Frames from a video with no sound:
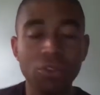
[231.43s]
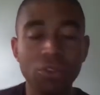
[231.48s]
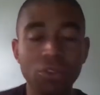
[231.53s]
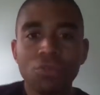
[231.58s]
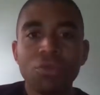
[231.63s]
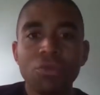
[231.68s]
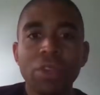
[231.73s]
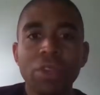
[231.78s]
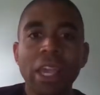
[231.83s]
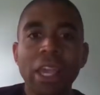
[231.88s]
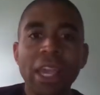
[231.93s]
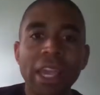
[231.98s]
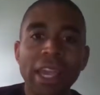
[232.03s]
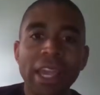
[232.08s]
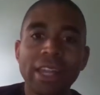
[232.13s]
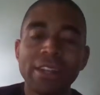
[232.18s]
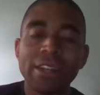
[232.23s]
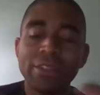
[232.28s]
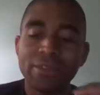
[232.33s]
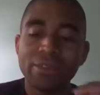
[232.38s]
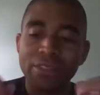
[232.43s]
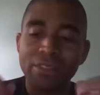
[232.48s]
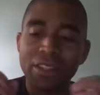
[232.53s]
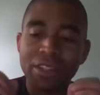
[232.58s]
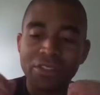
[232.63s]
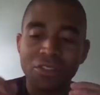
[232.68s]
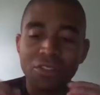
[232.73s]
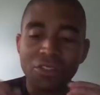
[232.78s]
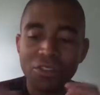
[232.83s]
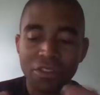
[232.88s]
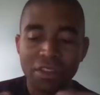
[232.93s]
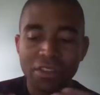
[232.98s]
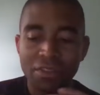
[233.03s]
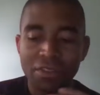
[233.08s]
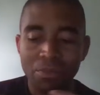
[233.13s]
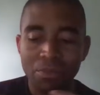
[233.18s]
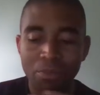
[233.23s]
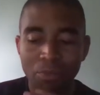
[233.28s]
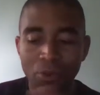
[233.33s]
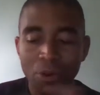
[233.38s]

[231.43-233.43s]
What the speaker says: You can't, it's